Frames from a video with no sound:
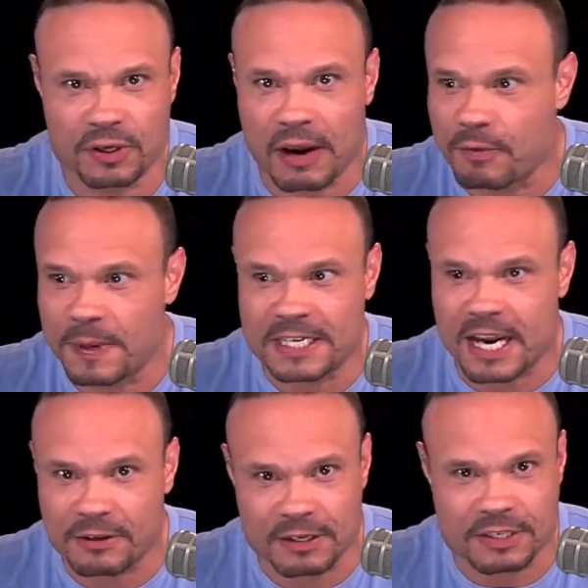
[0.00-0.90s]
everybody's
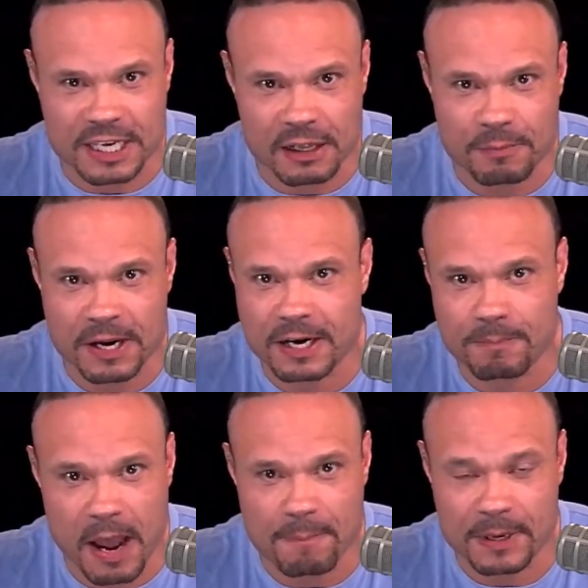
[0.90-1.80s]
out there celebrating,
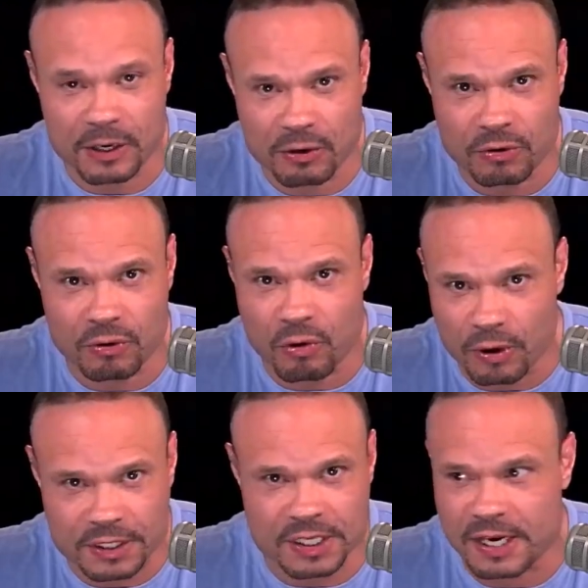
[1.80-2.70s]
popping
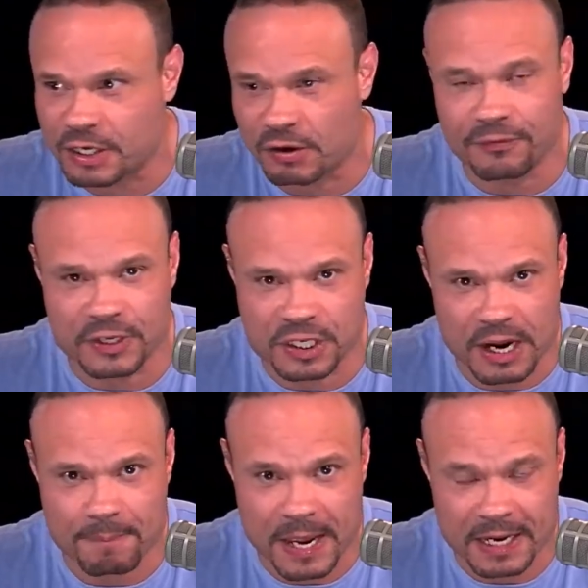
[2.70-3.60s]
corks off the
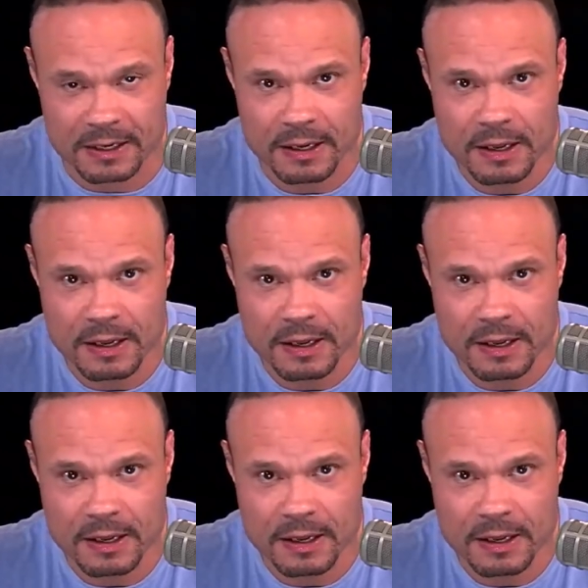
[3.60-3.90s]
champagne.